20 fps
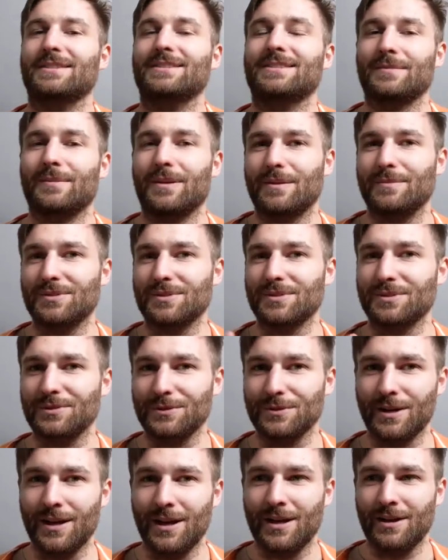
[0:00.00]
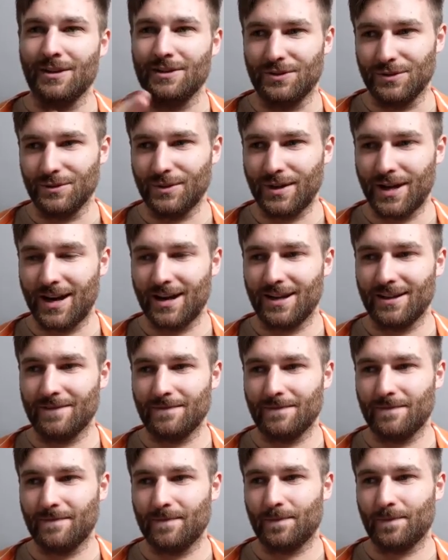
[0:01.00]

and sometimes you do that